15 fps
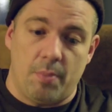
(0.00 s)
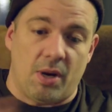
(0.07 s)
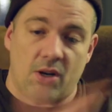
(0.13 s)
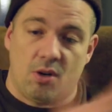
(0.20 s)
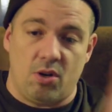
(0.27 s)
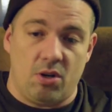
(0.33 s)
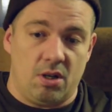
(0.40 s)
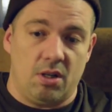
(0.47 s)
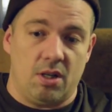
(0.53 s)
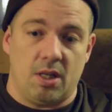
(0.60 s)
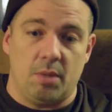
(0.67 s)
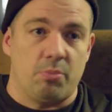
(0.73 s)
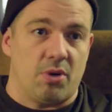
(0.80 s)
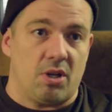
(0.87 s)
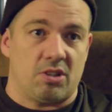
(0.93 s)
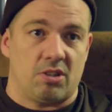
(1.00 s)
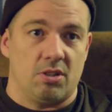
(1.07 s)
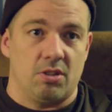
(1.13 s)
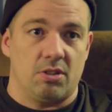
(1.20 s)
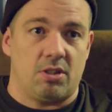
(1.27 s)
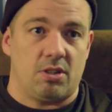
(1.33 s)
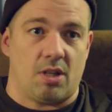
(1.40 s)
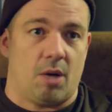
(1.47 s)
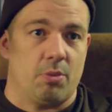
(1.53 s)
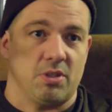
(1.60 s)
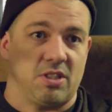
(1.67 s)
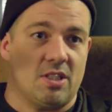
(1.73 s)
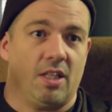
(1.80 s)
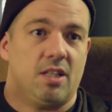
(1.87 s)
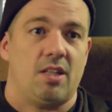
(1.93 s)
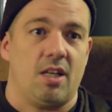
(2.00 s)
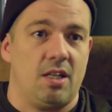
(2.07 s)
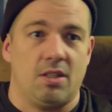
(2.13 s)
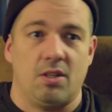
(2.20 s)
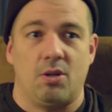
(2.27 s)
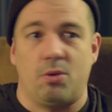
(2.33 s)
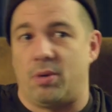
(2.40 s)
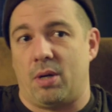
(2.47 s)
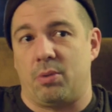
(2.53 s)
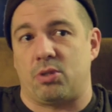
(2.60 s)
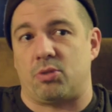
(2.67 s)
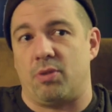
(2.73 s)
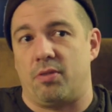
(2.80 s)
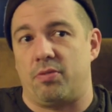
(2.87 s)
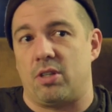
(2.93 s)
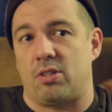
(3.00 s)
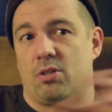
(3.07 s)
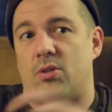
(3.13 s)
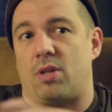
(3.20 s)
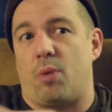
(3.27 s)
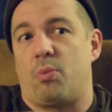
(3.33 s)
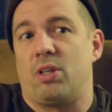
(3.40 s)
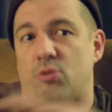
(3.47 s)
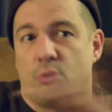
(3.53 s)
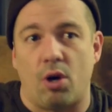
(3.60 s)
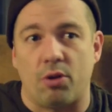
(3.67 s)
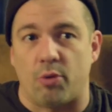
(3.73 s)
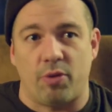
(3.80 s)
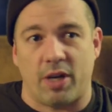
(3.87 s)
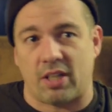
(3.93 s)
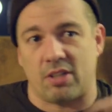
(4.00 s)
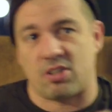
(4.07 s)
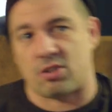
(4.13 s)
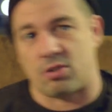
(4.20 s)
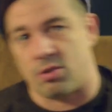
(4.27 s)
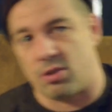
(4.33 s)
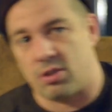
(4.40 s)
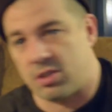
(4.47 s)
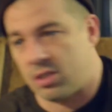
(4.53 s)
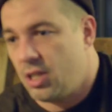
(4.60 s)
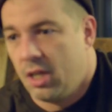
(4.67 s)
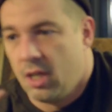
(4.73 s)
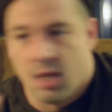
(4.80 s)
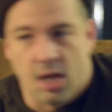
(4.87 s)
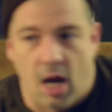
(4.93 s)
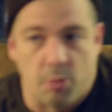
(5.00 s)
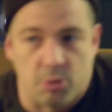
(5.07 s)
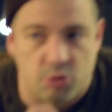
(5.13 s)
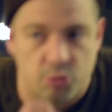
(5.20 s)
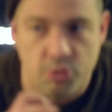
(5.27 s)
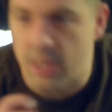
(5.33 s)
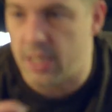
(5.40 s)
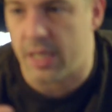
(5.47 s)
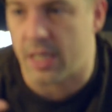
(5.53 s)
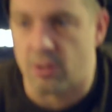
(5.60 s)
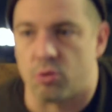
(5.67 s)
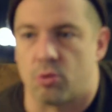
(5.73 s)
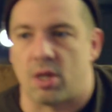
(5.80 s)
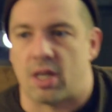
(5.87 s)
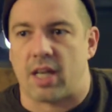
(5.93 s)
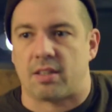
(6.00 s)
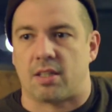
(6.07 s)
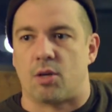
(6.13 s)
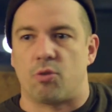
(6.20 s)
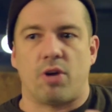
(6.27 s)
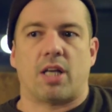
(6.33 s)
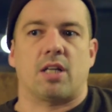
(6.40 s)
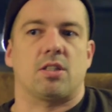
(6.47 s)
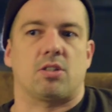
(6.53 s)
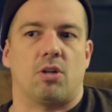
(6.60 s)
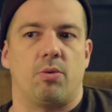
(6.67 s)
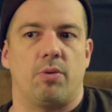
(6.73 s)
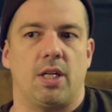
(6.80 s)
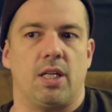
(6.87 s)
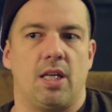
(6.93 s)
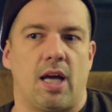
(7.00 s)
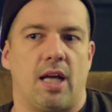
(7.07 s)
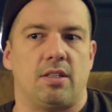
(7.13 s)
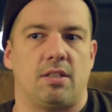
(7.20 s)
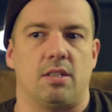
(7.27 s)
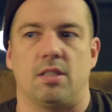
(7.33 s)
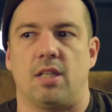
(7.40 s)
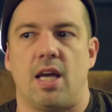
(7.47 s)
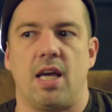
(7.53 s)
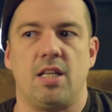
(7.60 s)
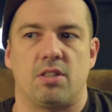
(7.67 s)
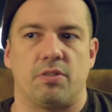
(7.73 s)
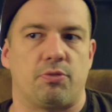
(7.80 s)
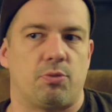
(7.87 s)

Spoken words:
Marolles in Brussels. I was sitting there, when I was 12 years old. I went to all the record stores. I was really into collecting records already at the age of